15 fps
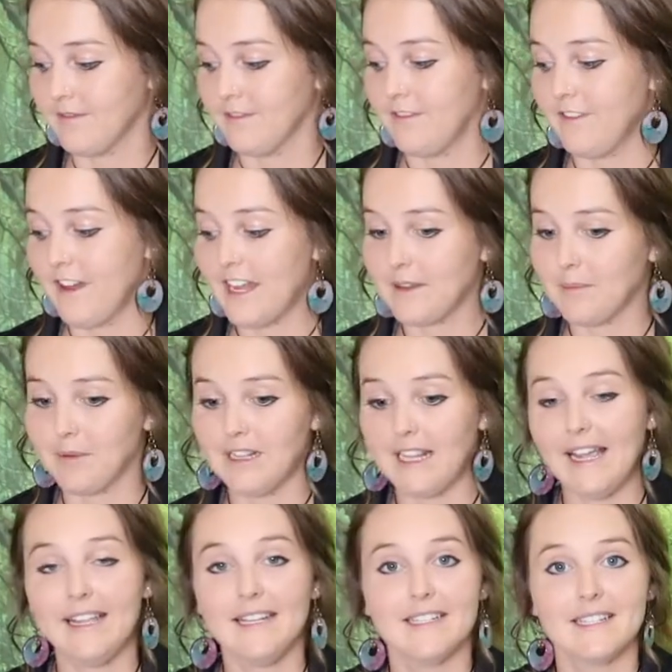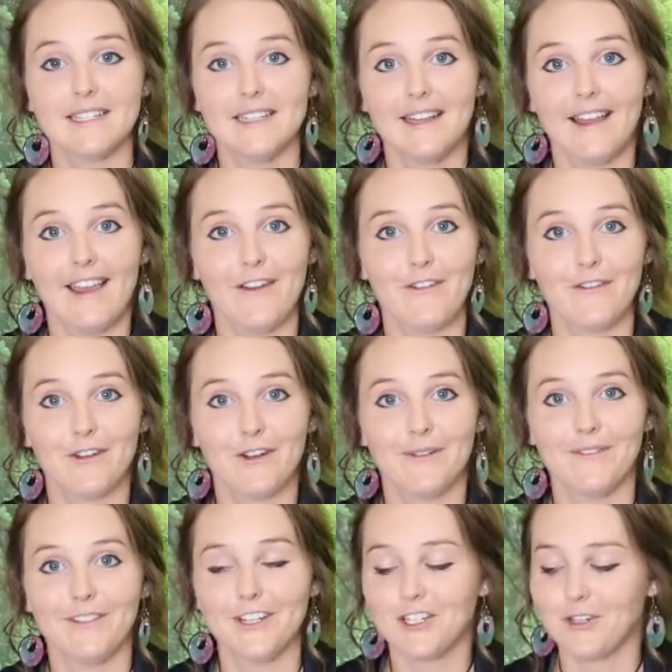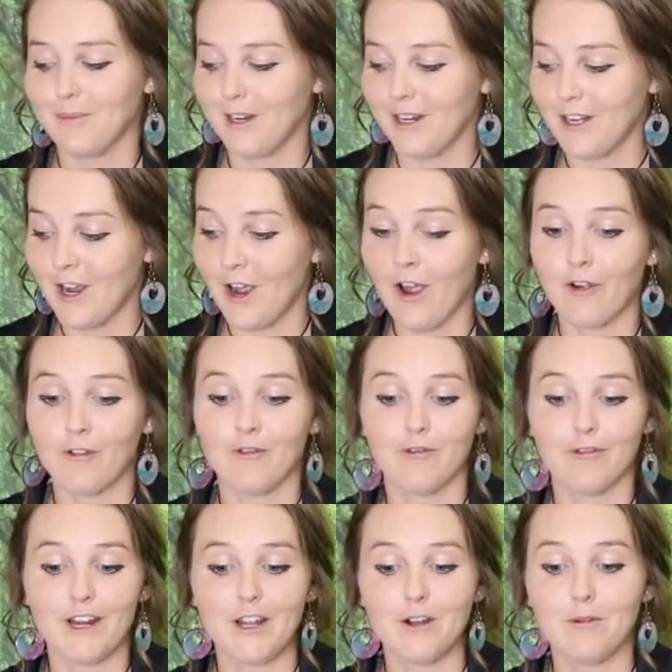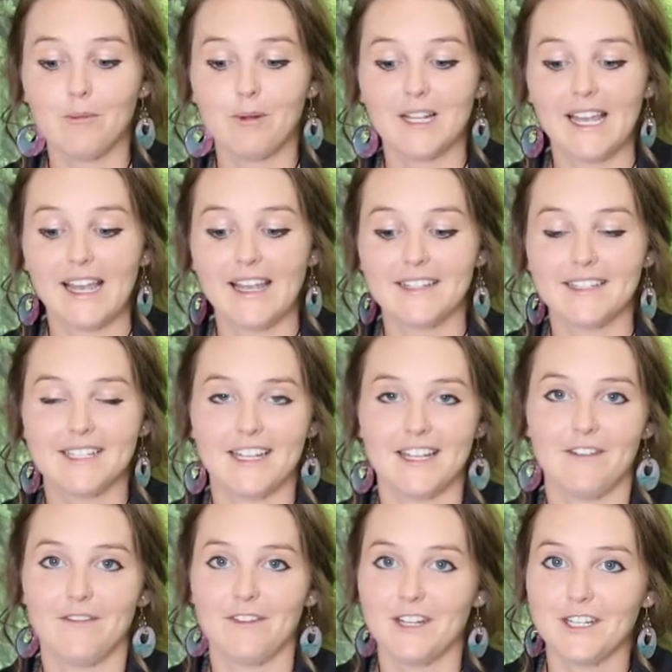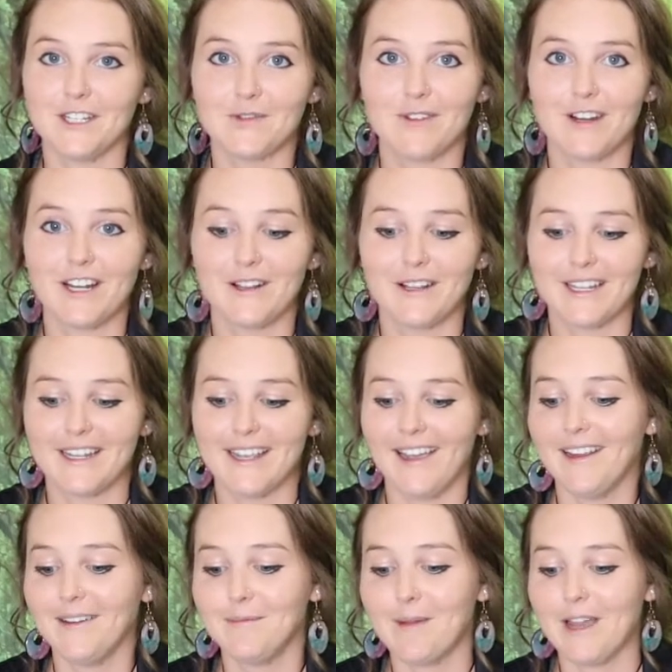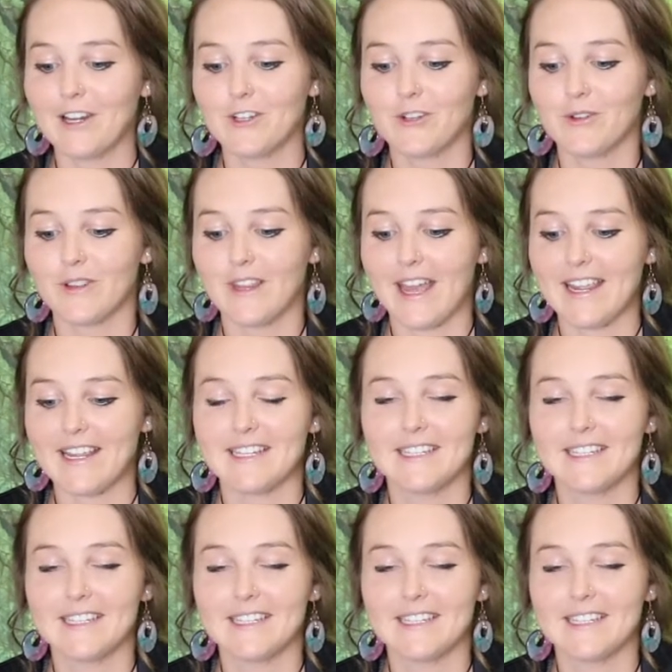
fake plants in there for enrichment, real plants. If it is real, again, make sure they